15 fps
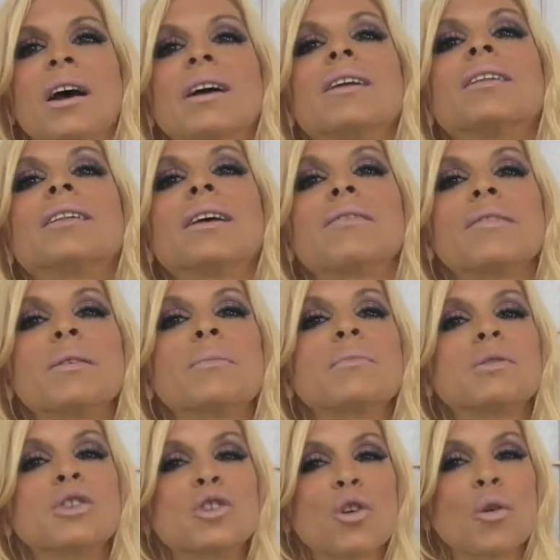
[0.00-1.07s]
I love them
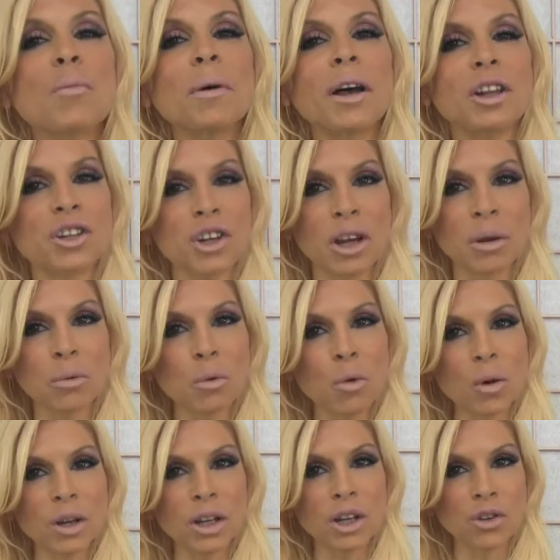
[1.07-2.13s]
so much. I'm
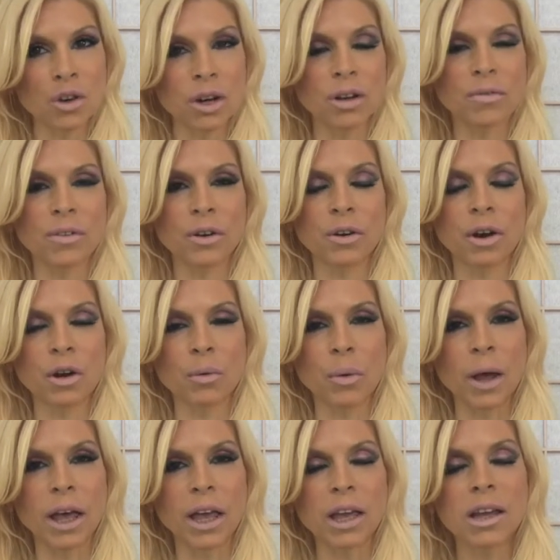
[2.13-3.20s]
going to try to figure out a
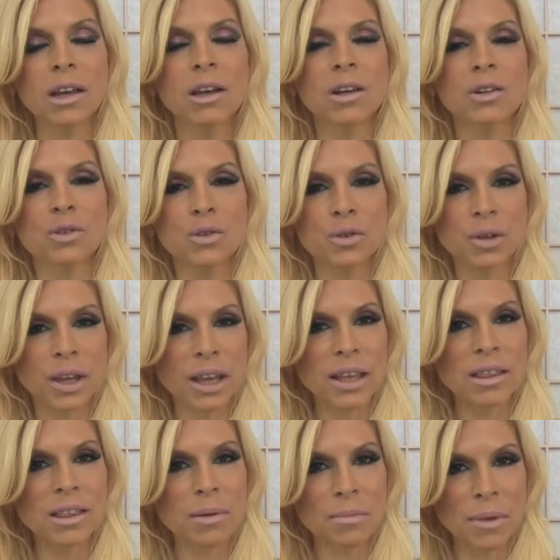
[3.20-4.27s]
way to
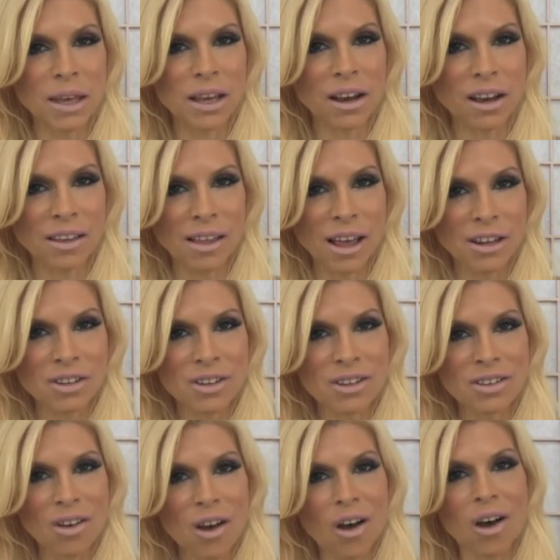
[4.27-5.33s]
get the mink
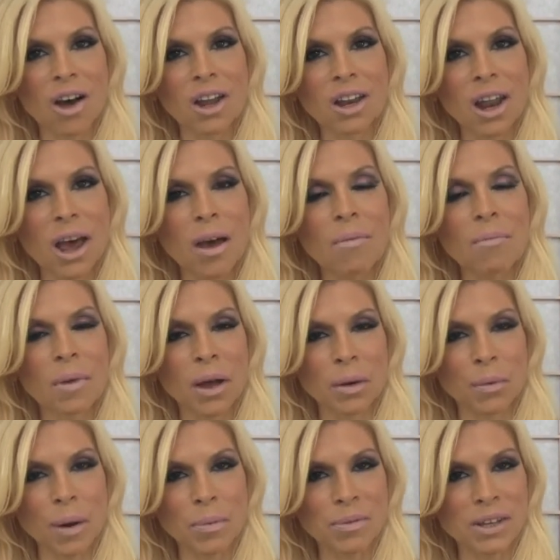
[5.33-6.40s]
eyelashes on my
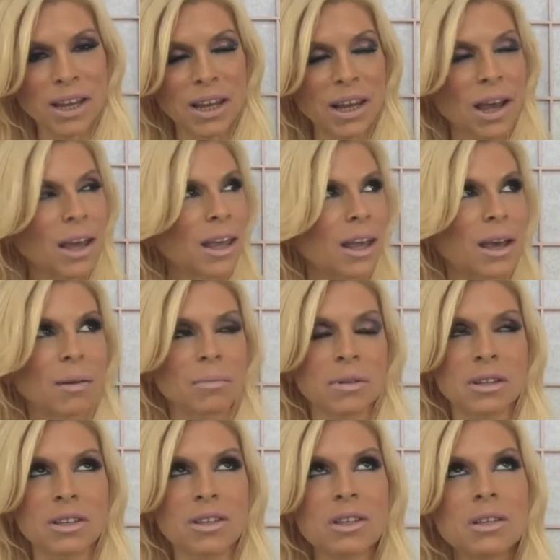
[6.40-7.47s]
website. I am
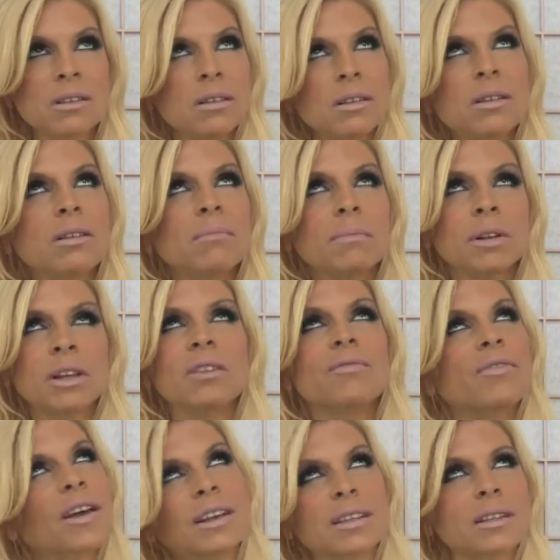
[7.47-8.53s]

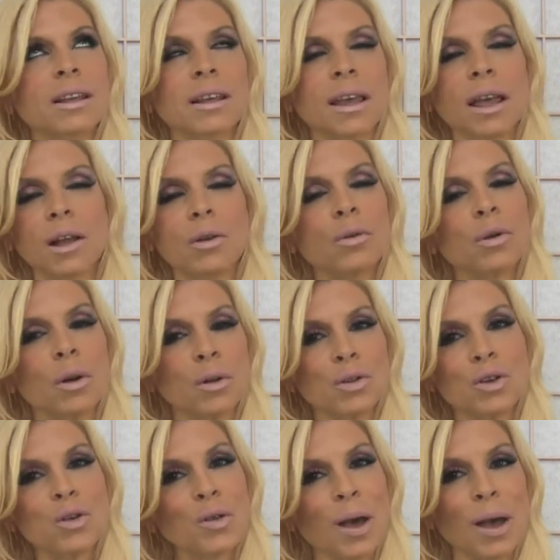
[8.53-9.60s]
fast as I can, who
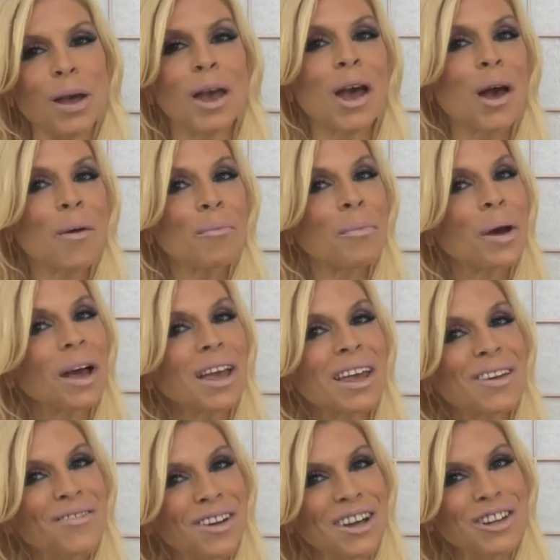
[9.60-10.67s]
knows. Okay, but
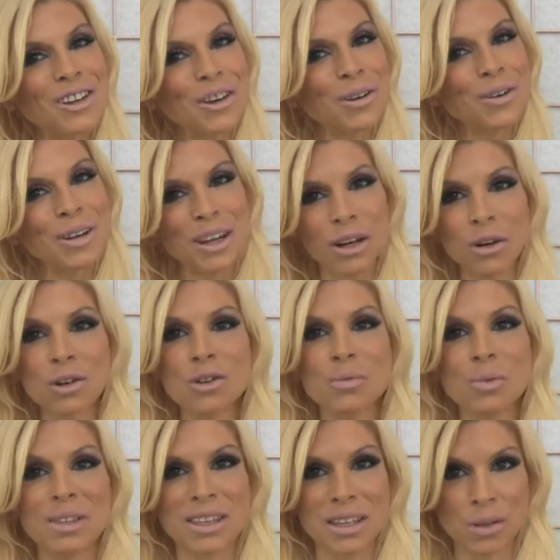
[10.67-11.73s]
if I don't, here's
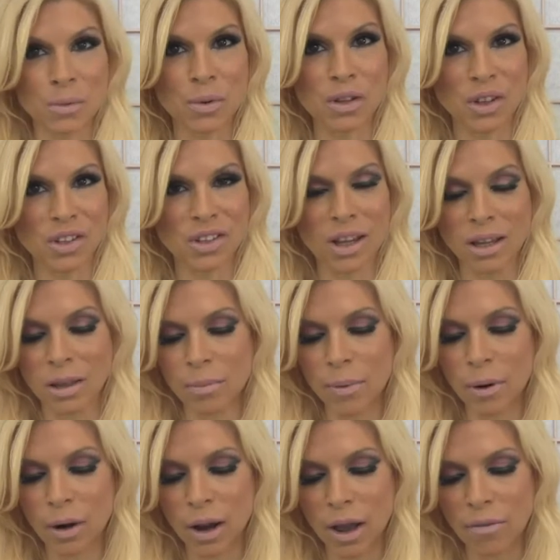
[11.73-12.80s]
what this one looks like, the
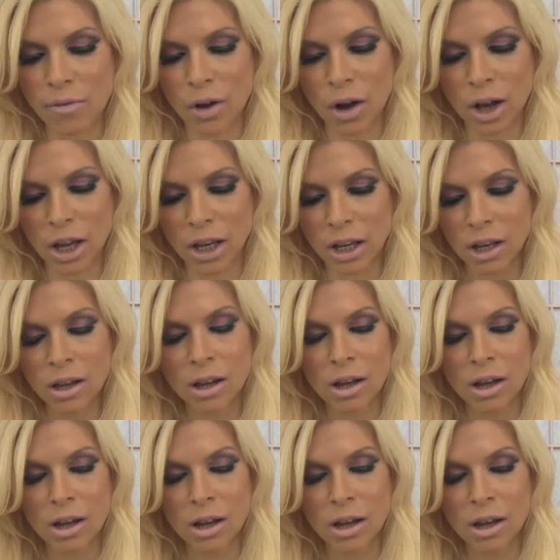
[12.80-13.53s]
pair I have on.